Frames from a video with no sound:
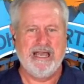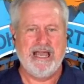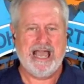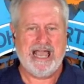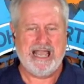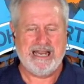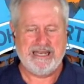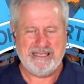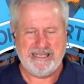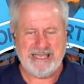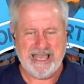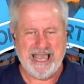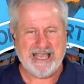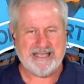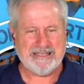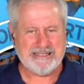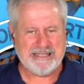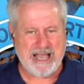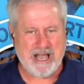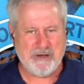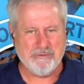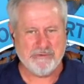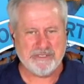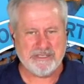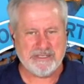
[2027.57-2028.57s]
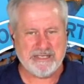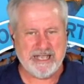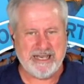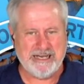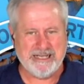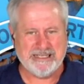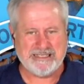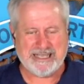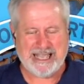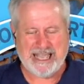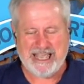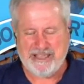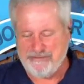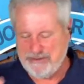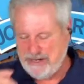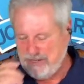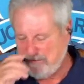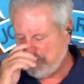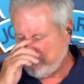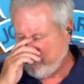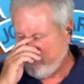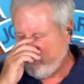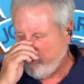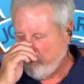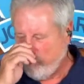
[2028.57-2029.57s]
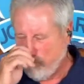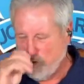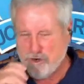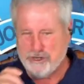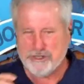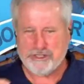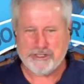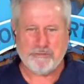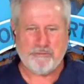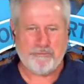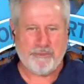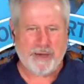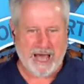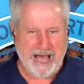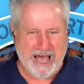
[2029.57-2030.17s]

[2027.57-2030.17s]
And yes, I would say this, even if the worst